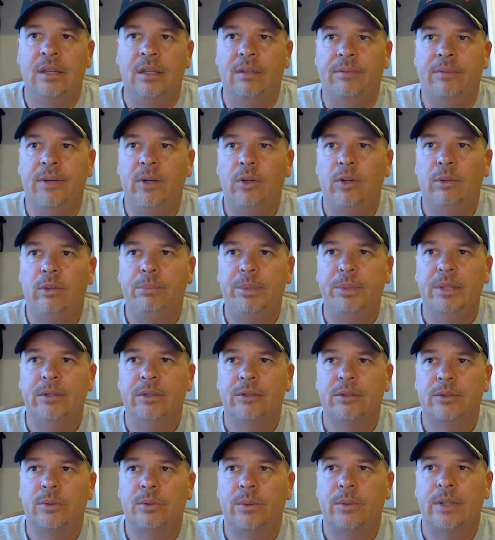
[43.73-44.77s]
The Federal
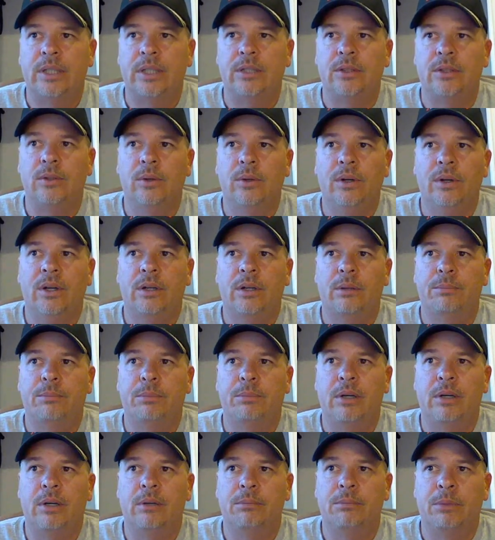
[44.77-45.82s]
Appeals Court in New York
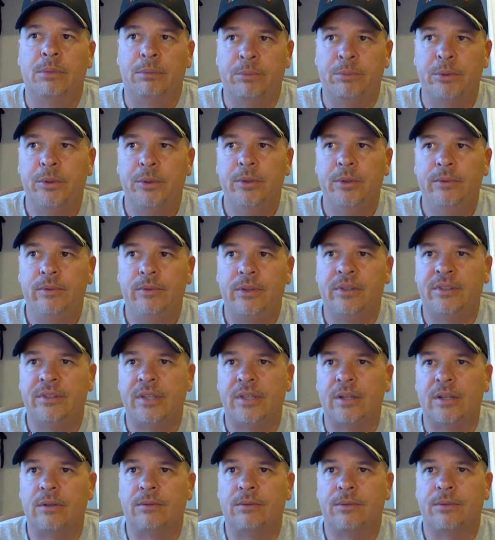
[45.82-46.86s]
approved the
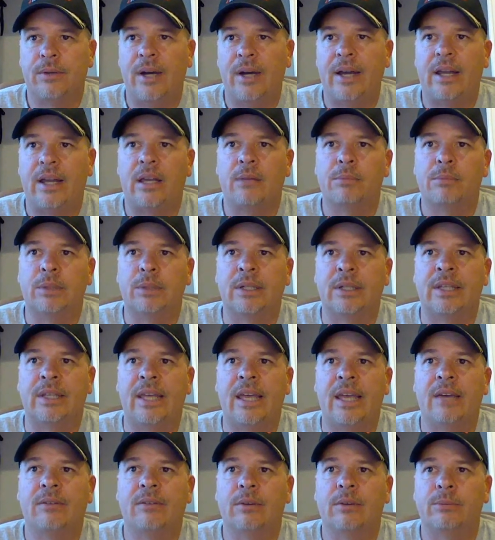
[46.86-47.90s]
sale Friday, but
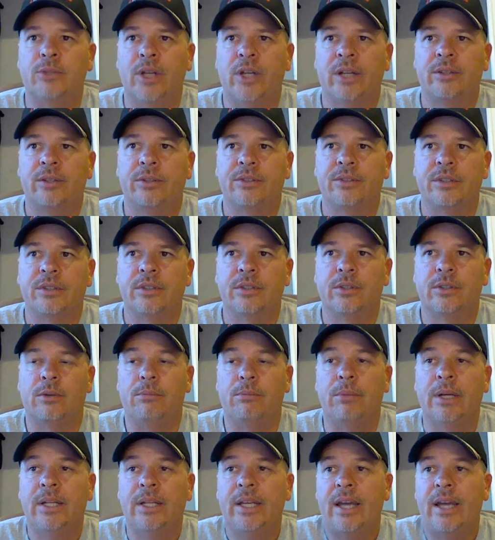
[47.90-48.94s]
gave objectors until
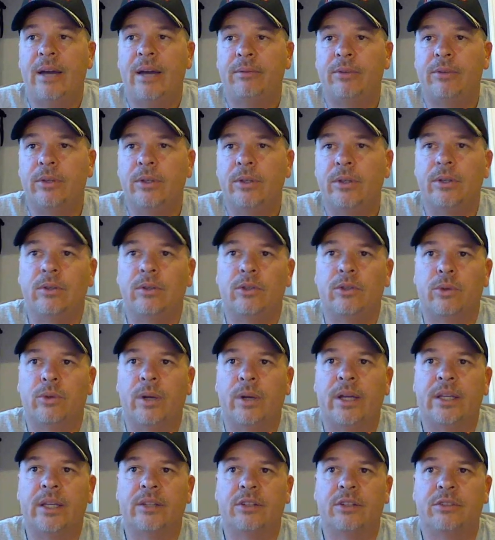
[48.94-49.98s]
Monday afternoon to
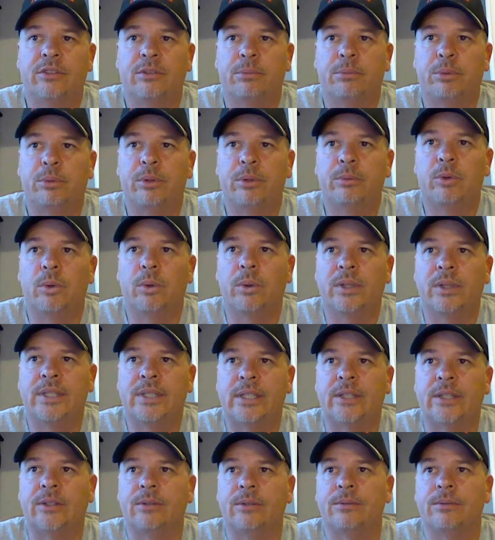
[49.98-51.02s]
try and get the Supreme Court
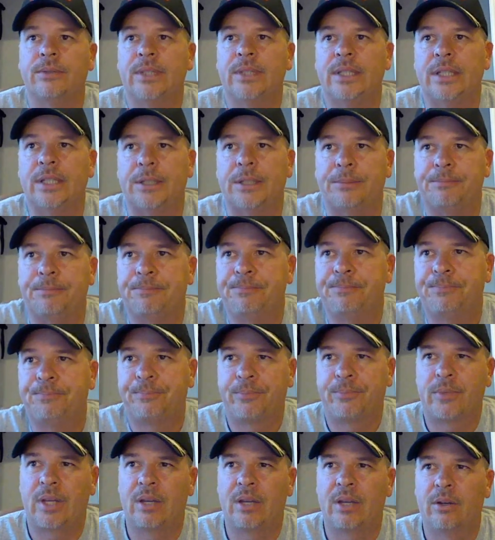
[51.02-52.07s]
to intervene.
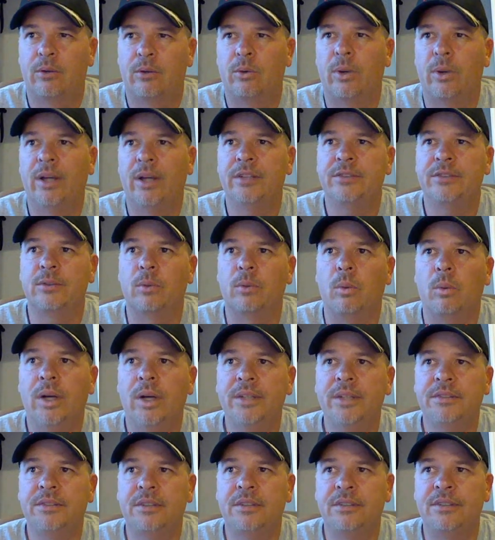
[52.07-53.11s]
Chrysler
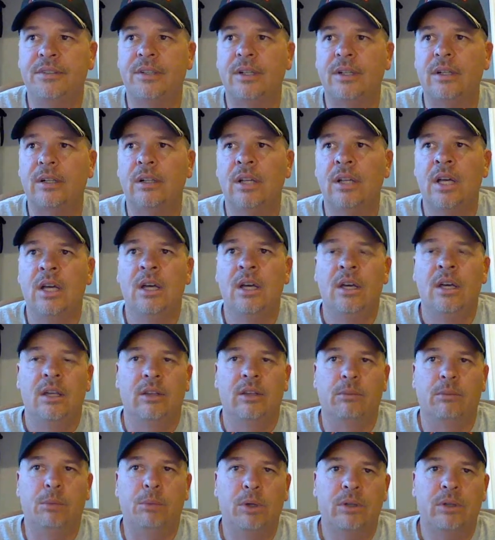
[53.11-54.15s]
wants to sell
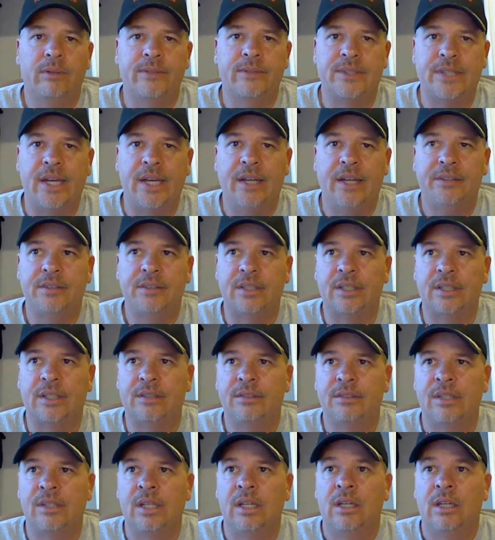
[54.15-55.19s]
the bulk of its
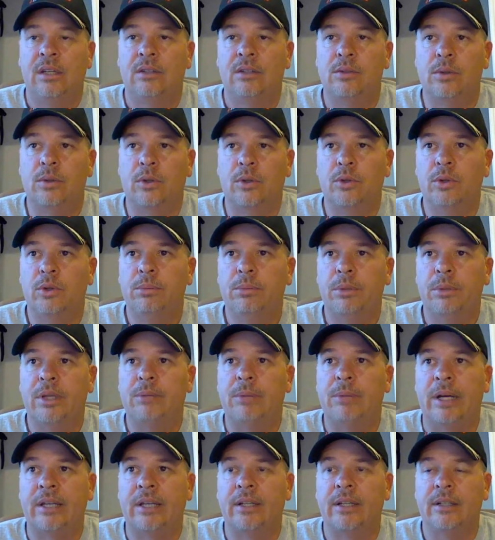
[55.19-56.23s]
assets to a group
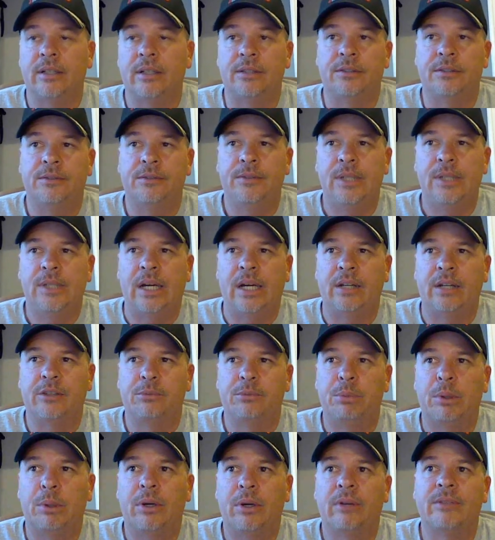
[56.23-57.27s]
led by Italy's Fiat
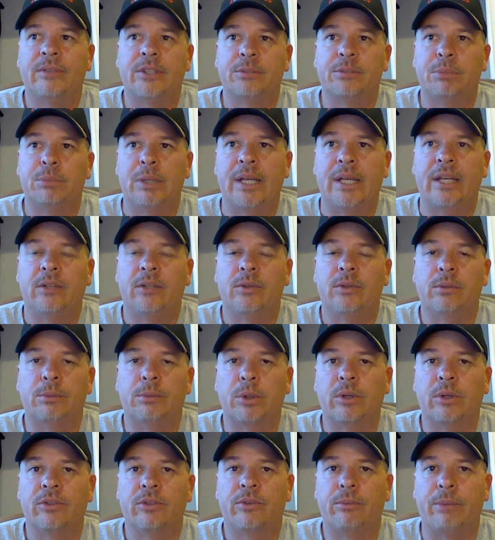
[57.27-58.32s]
as part of its plan to
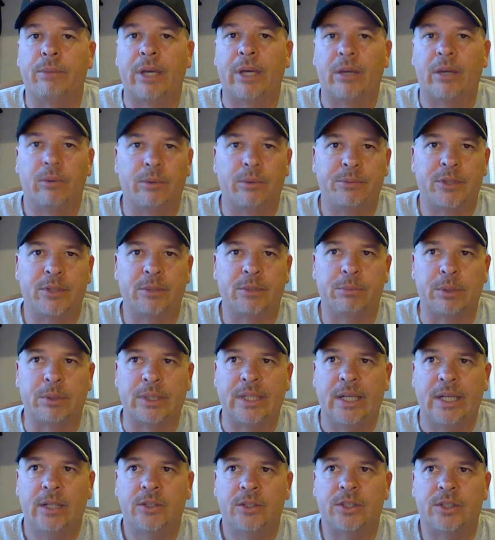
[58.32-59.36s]
emerge from bankruptcy
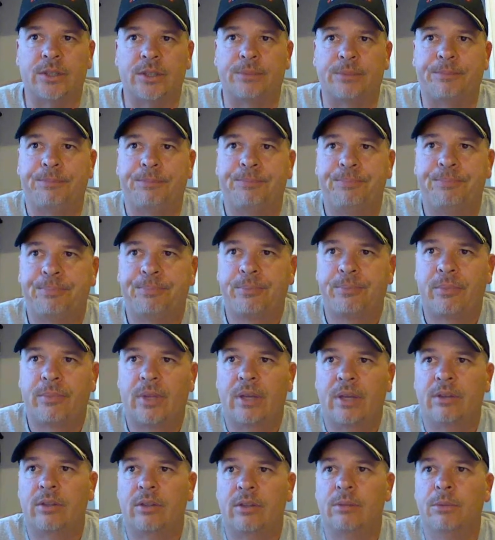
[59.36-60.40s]
protection.
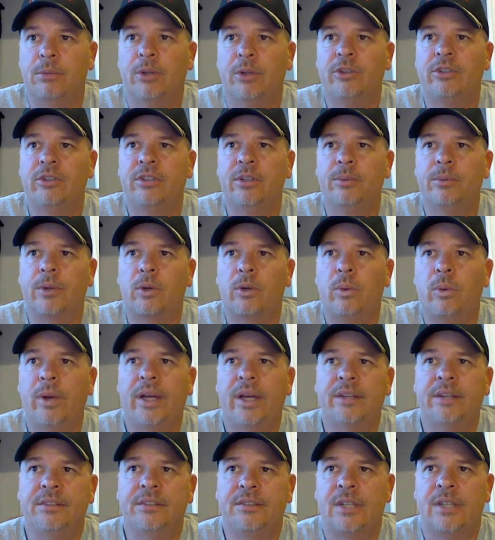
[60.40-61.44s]
The emergency
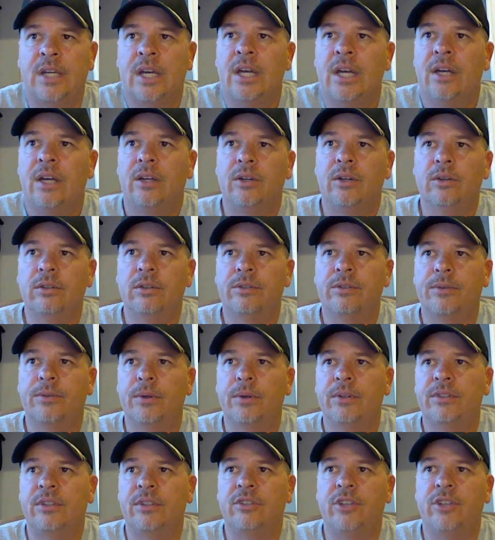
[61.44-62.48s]
request goes
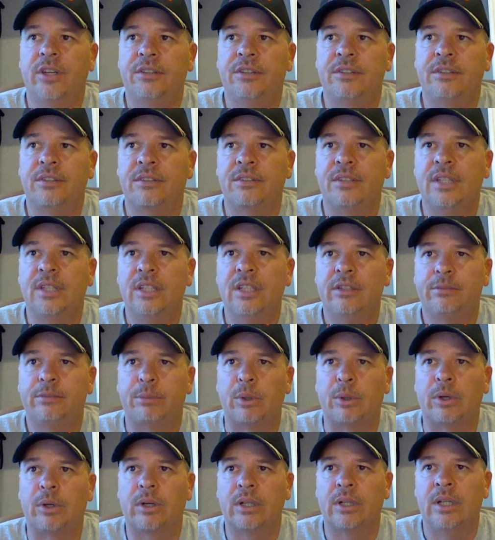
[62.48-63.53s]
first to Justice
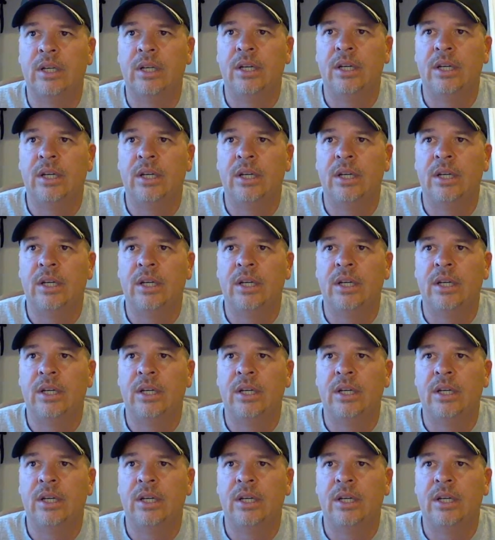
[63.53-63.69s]
Ginsburg,